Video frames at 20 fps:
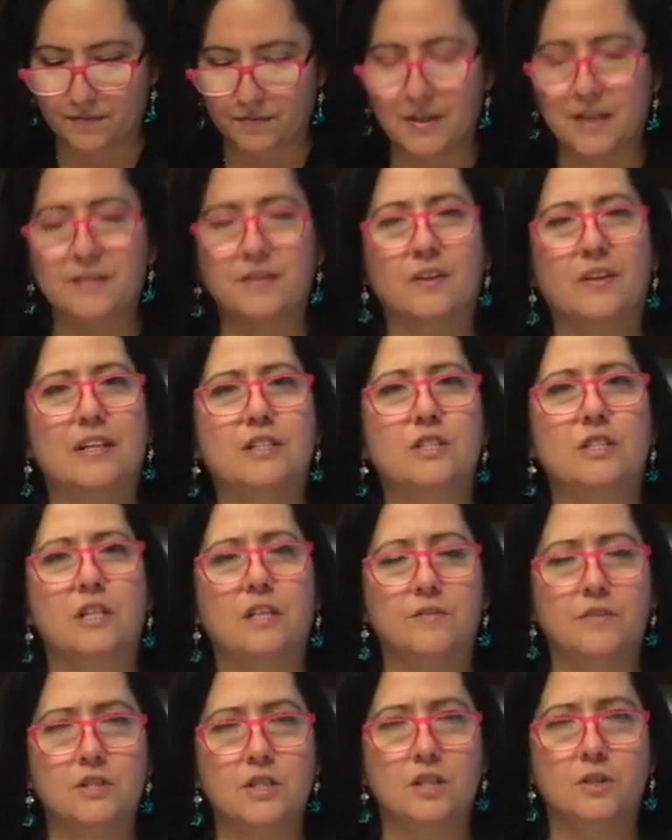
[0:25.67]
and the
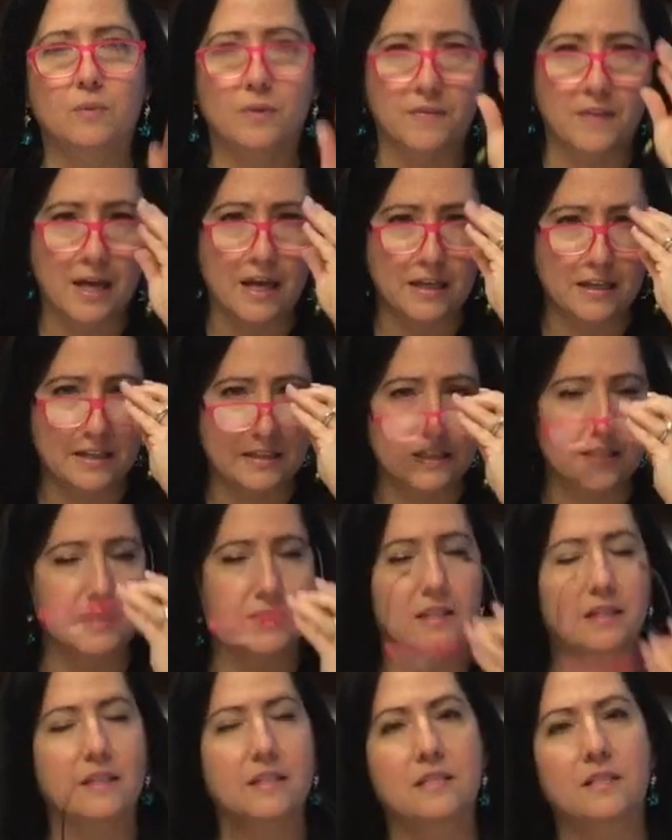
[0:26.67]
legislative agenda, what that is,
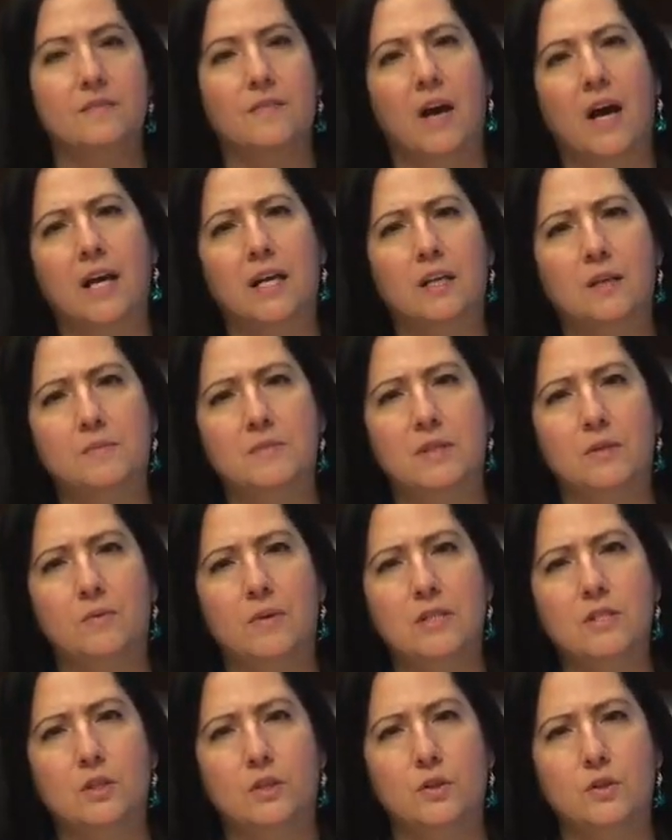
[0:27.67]
it's a list of items and
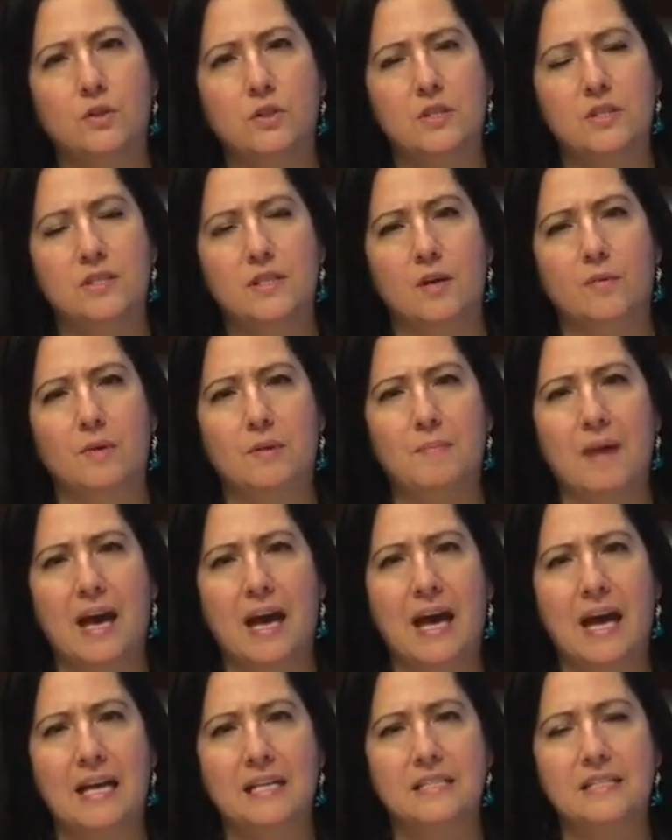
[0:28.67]
resolutions that we
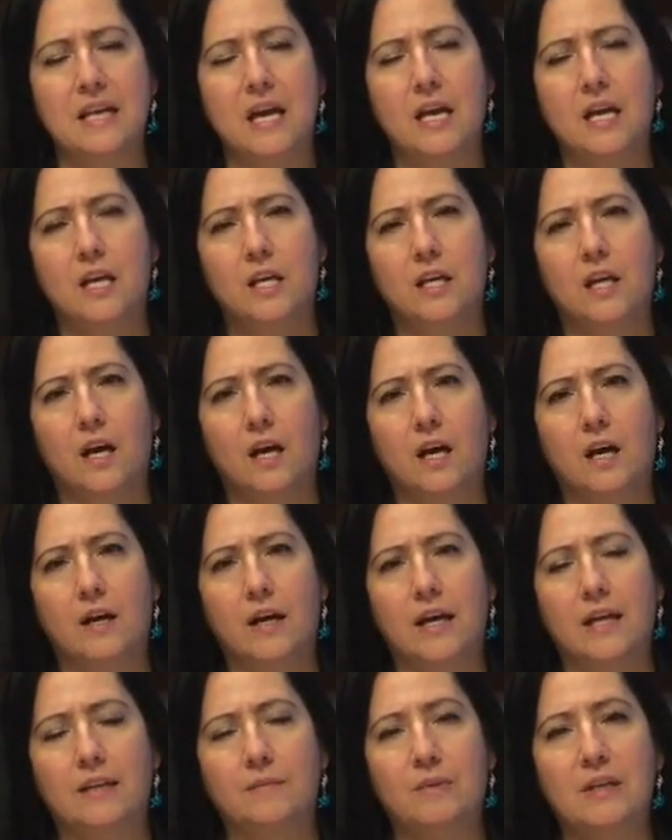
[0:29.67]
pass,
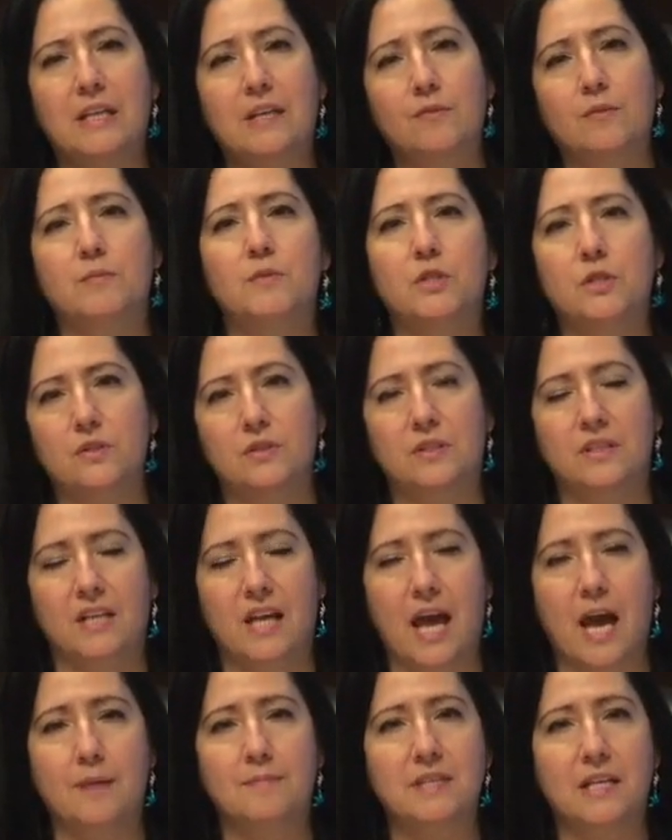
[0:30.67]
and we give them to the
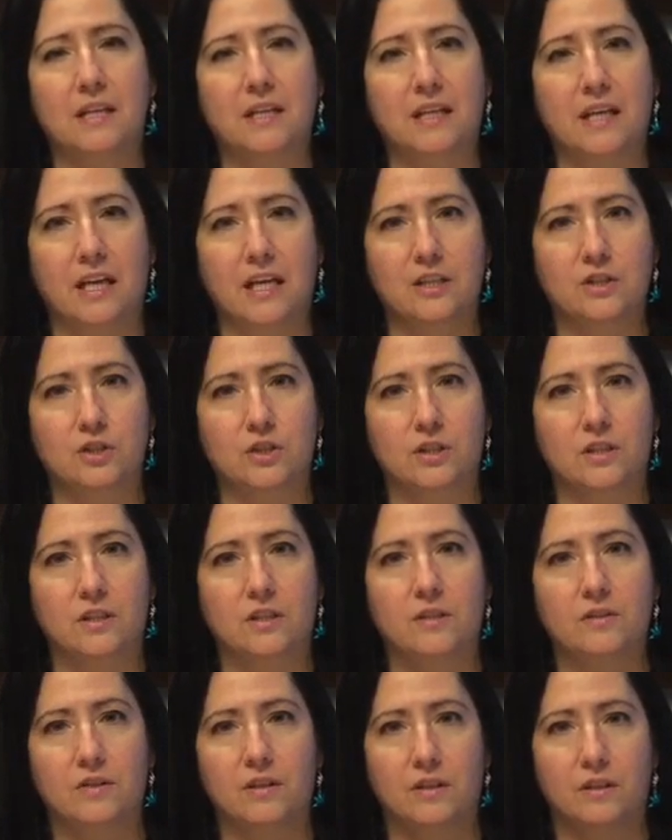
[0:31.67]
DeKalb
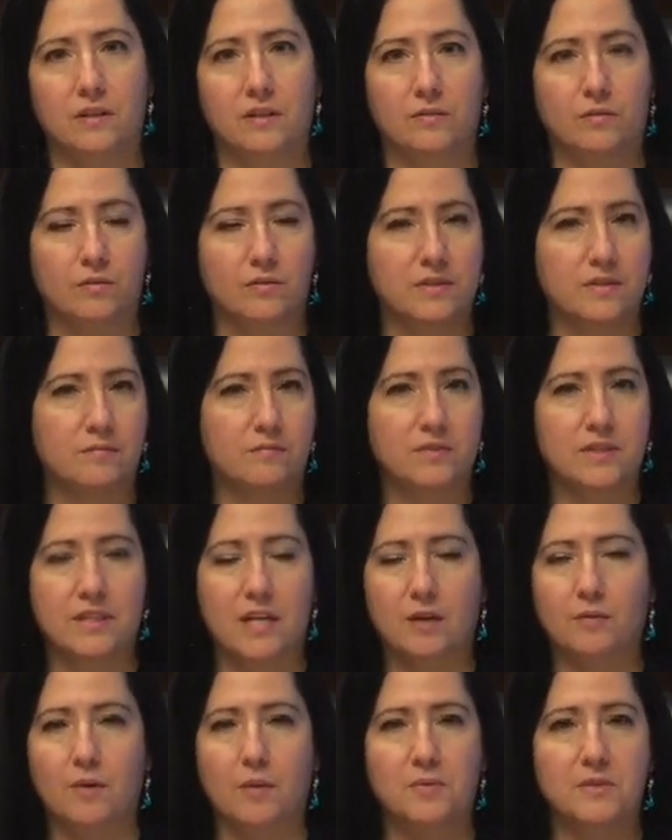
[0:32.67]
delegation, the
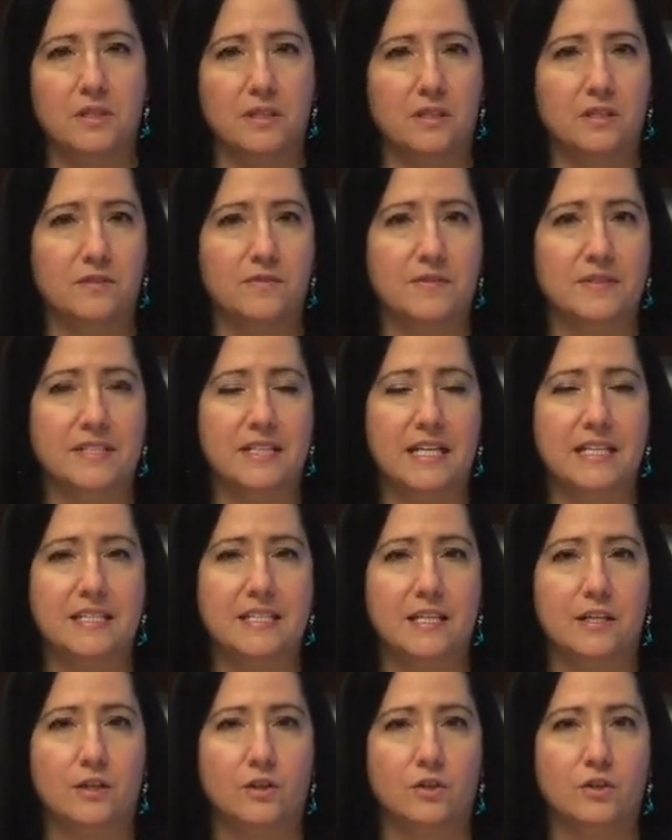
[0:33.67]
state representatives and state
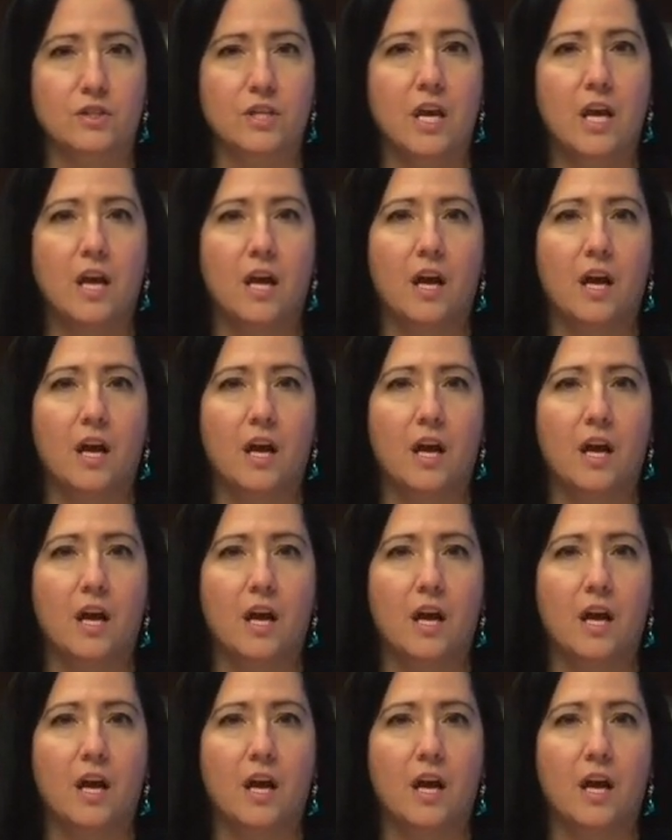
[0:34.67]
senators,